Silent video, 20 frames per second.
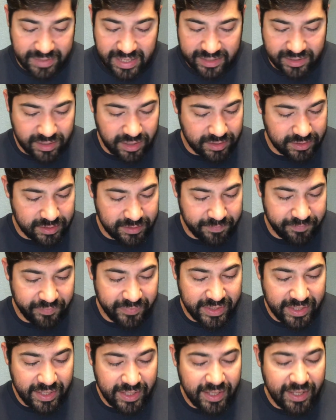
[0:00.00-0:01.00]
That's awesome.
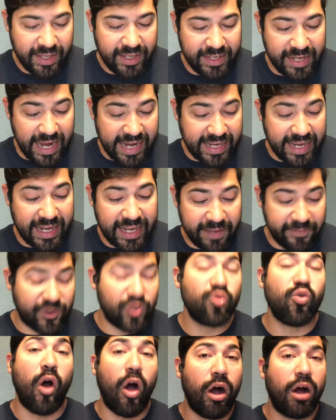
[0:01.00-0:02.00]
Now again, if
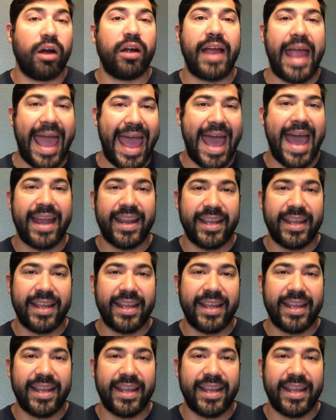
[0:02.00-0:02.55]
you are